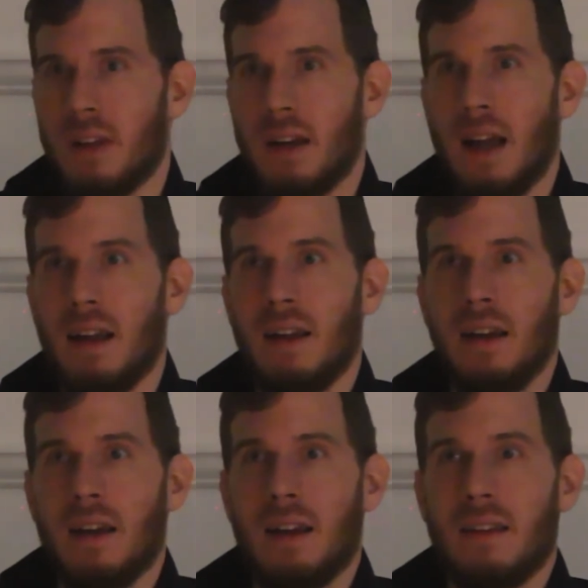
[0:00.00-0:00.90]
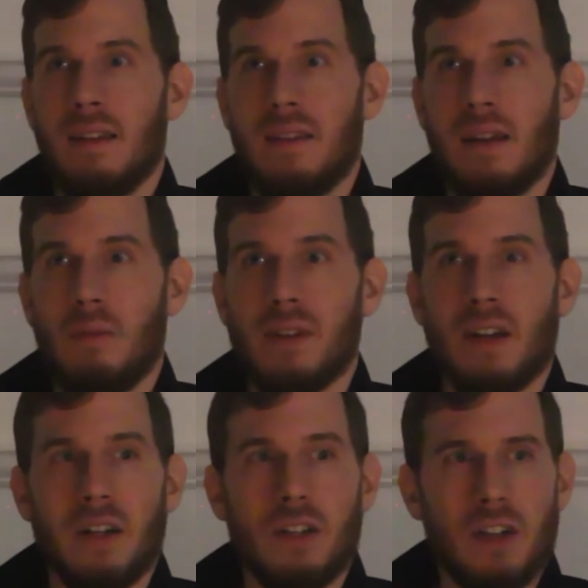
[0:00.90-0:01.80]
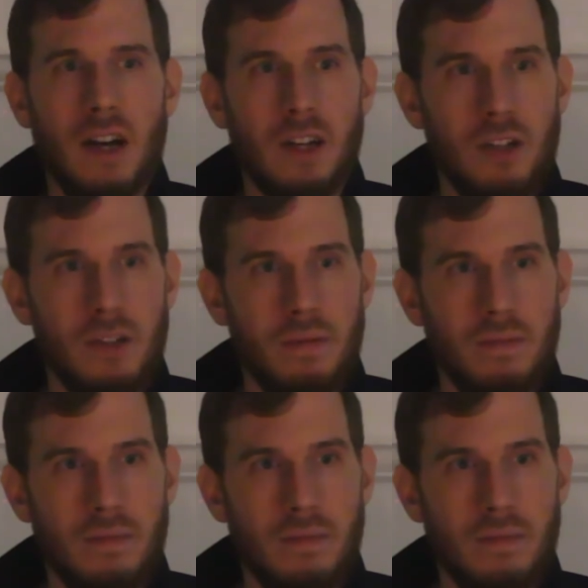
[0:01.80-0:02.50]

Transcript: Today, the symbols are in charge.